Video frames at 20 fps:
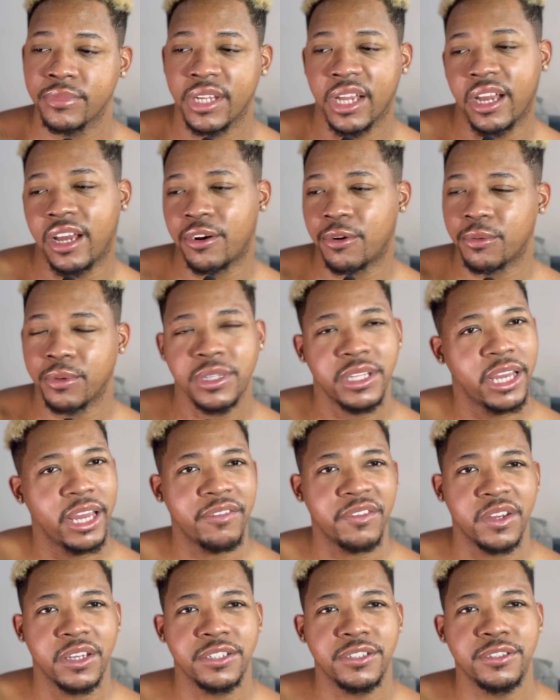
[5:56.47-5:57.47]
I don't really have
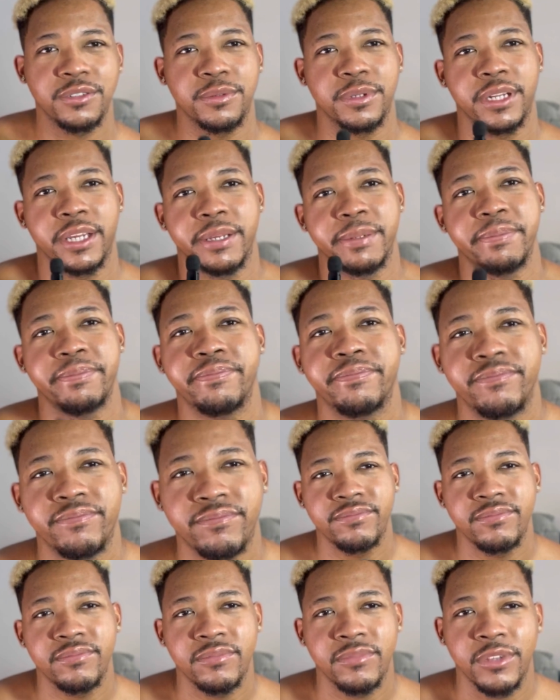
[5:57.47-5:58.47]
an issue with it.
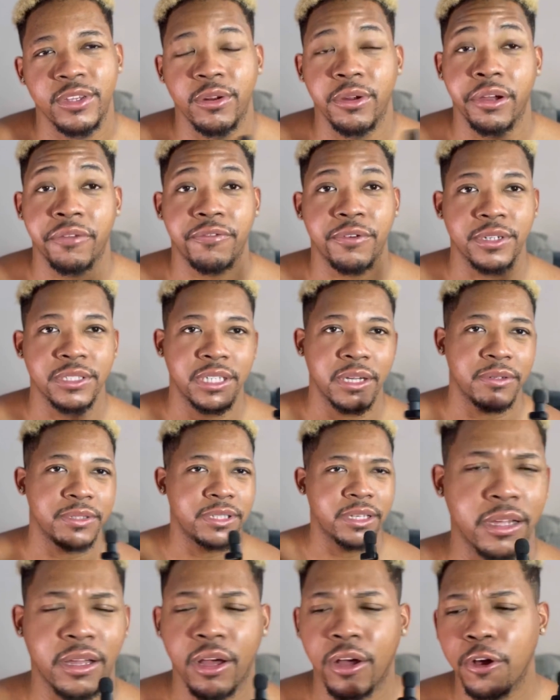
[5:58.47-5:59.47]
At first I was
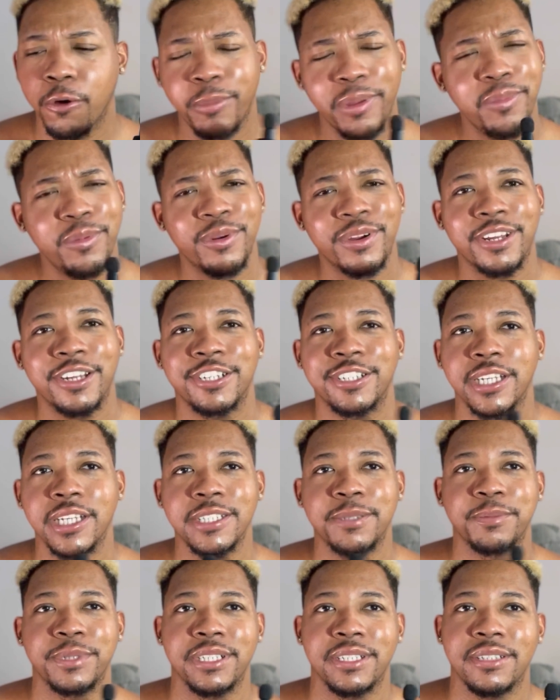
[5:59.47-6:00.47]
like, oh, people are going to
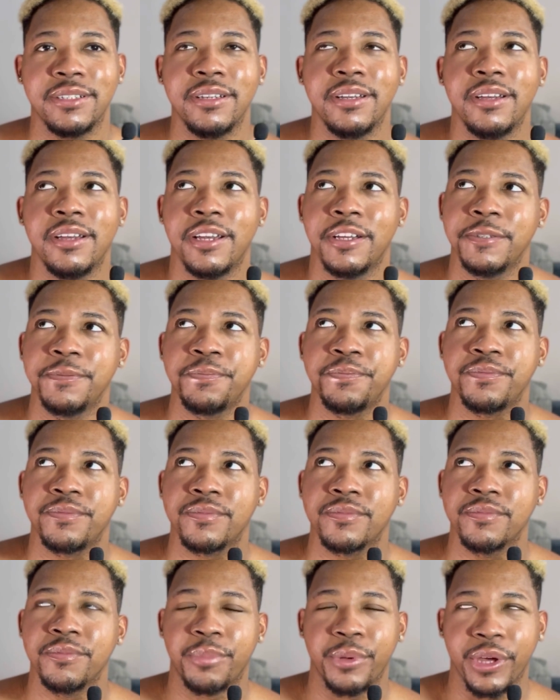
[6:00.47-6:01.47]
judge me,
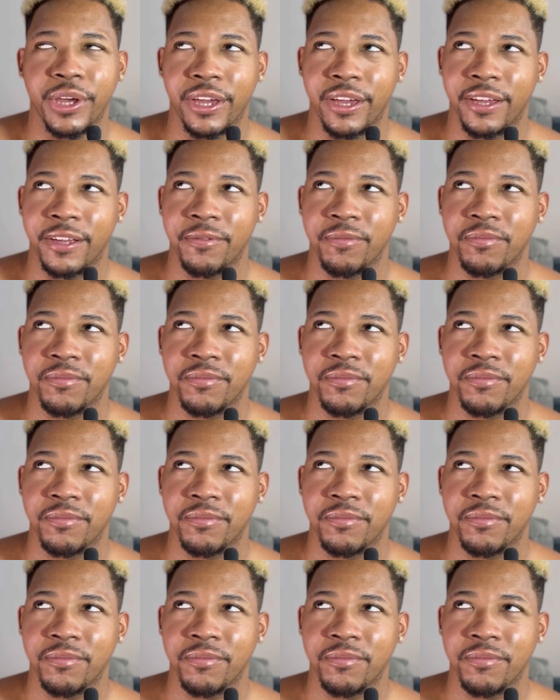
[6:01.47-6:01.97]
but